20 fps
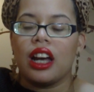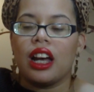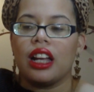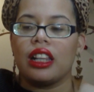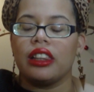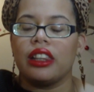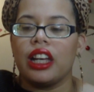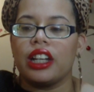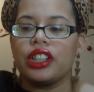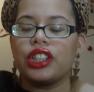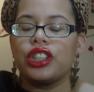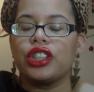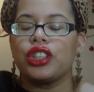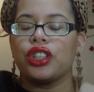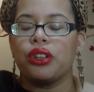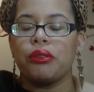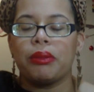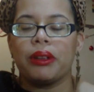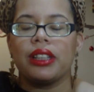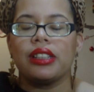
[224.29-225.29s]
Lush,
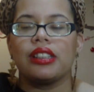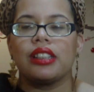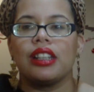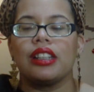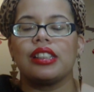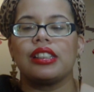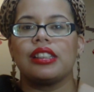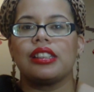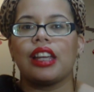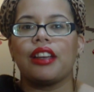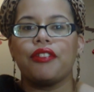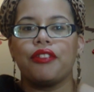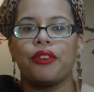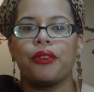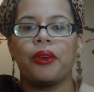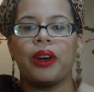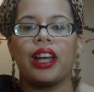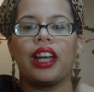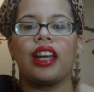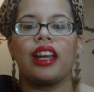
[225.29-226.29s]
soap is a safe
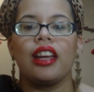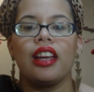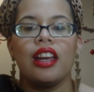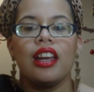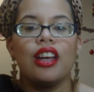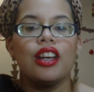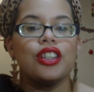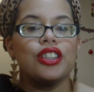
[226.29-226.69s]
way